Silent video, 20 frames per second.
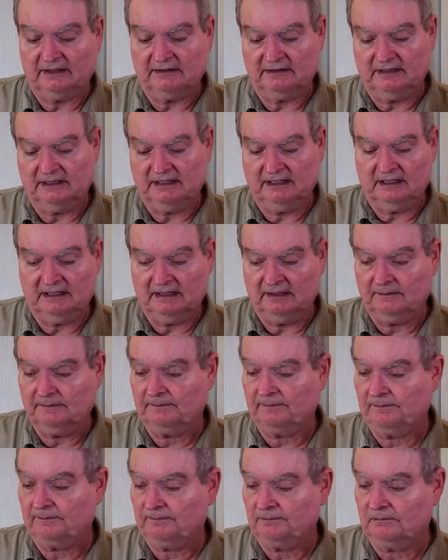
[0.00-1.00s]
the
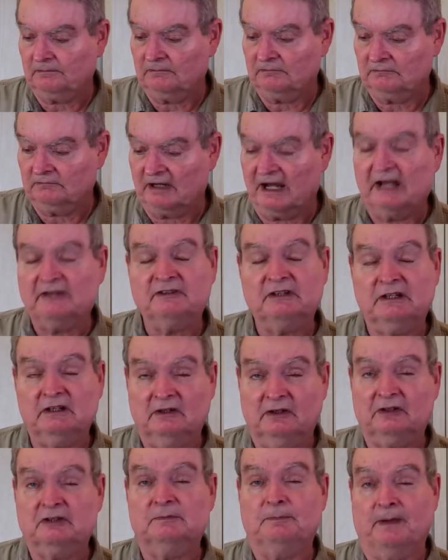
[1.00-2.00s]
Rossi
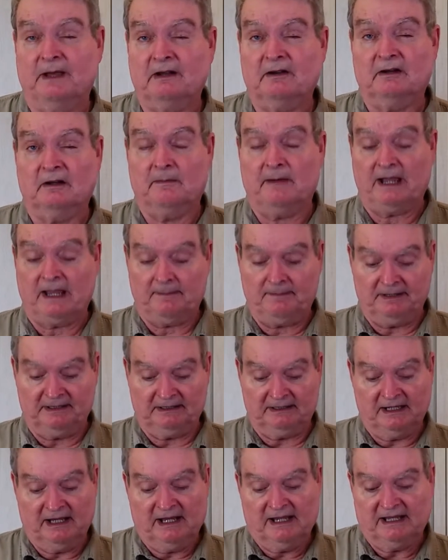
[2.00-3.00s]
looks better in my
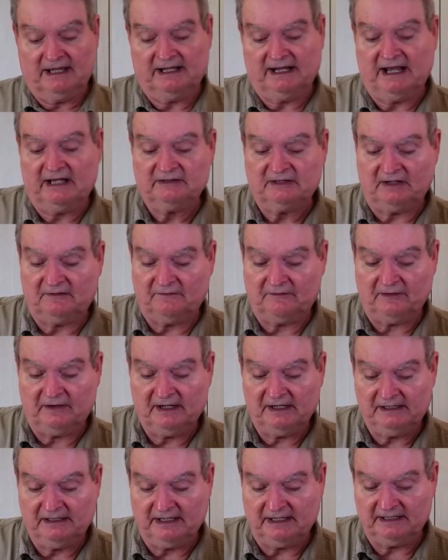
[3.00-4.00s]
opinion. It has that
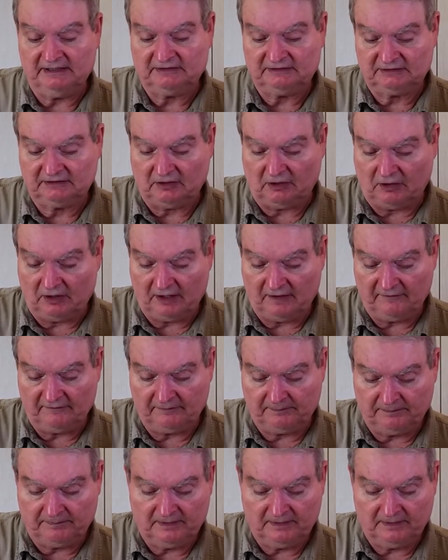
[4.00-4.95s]
very nice carved